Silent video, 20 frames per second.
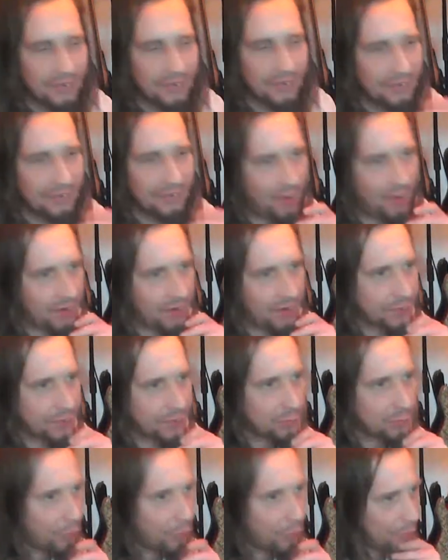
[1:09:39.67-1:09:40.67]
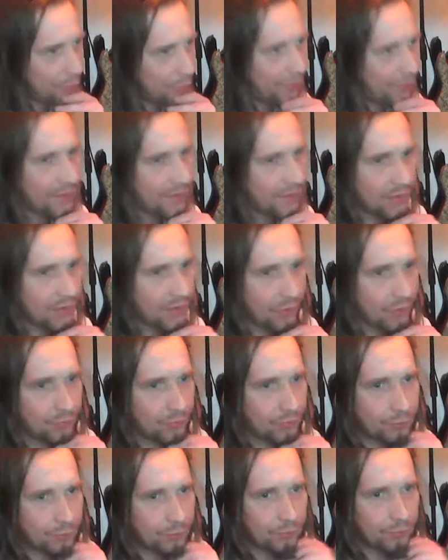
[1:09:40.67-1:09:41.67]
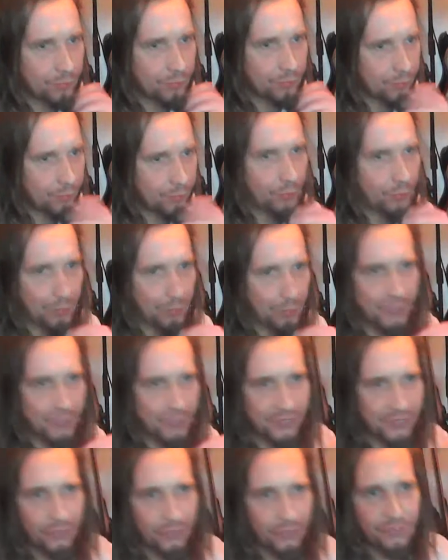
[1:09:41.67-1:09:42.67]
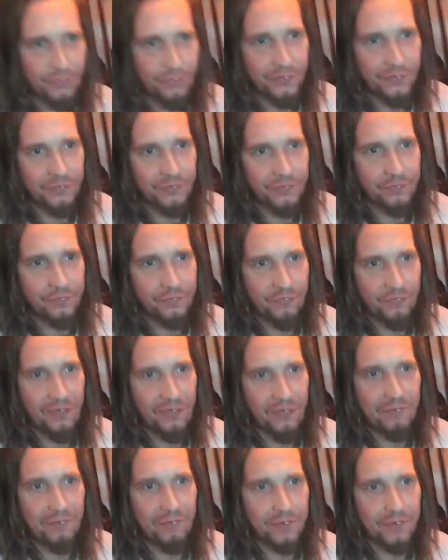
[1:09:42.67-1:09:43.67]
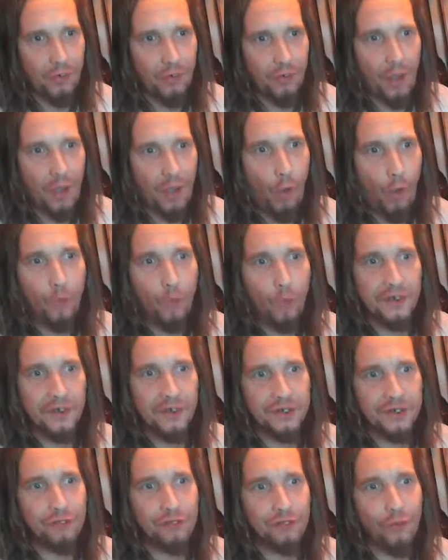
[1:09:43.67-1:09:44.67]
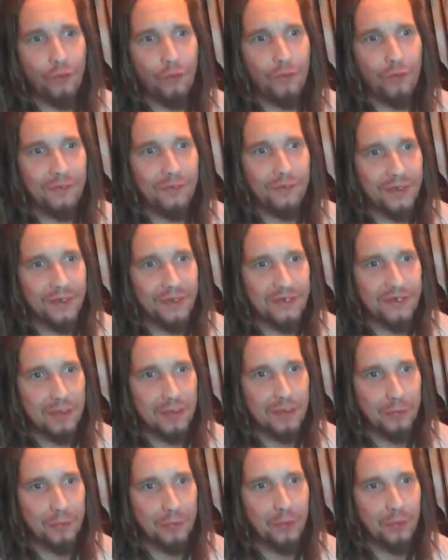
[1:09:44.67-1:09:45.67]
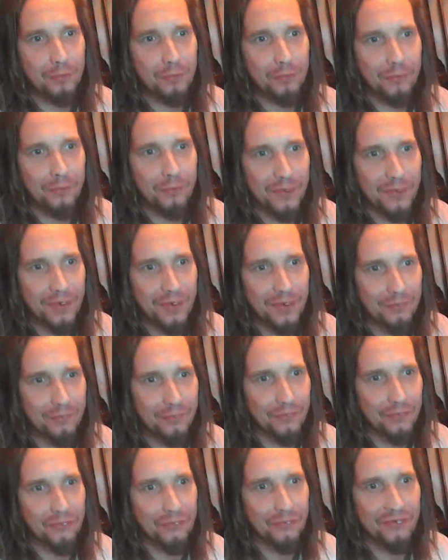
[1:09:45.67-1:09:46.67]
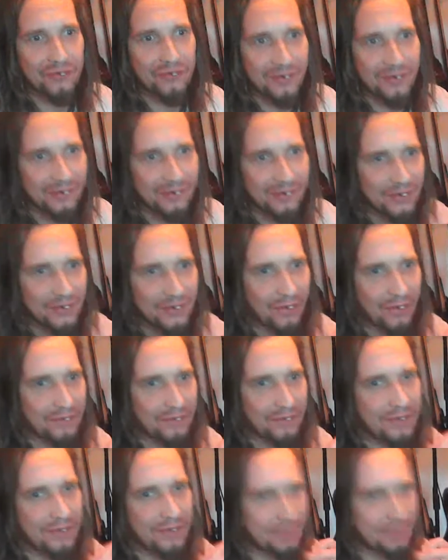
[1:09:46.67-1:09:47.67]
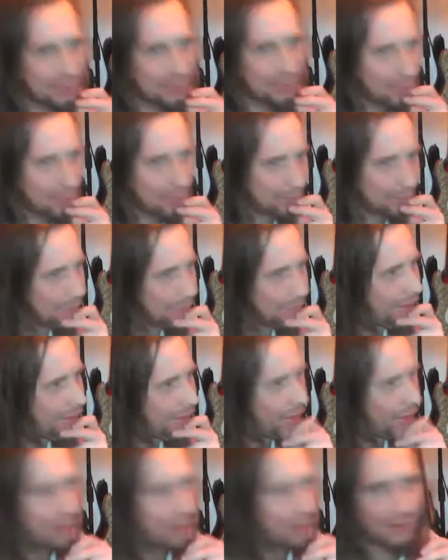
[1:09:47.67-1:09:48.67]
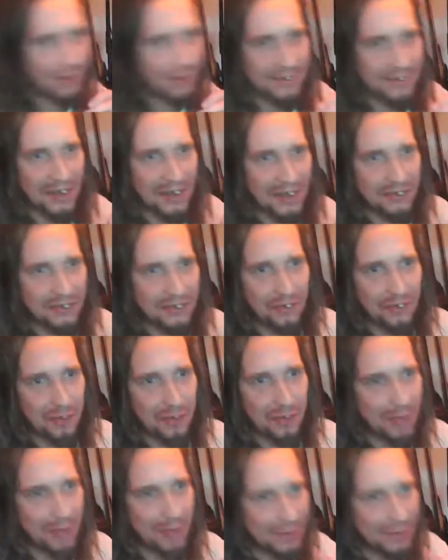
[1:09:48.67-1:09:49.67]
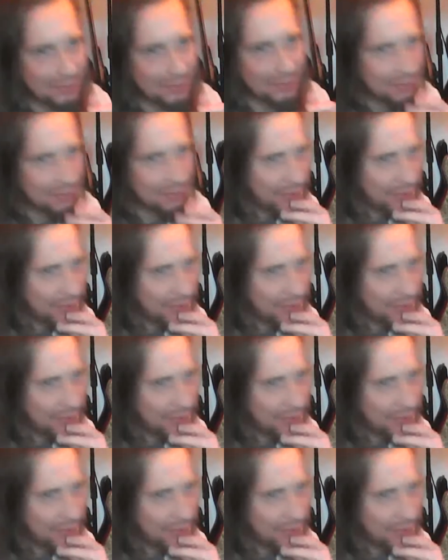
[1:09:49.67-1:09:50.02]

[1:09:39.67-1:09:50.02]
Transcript: Like it's a proper proper sort of honest rock, like Deep Purple when they were good. Like early days Iron Maiden.